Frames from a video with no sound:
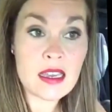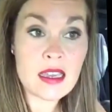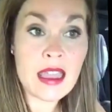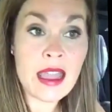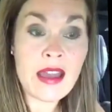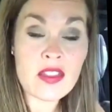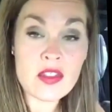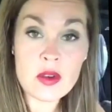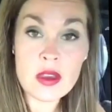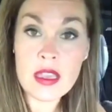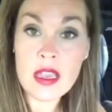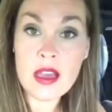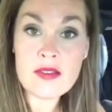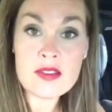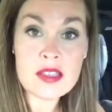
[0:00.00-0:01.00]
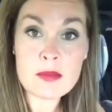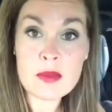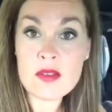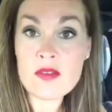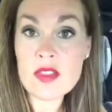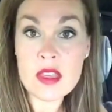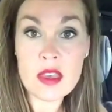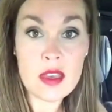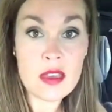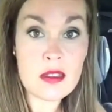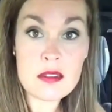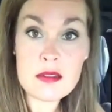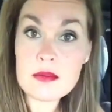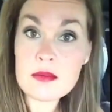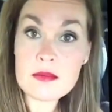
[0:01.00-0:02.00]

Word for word: gathering of some of the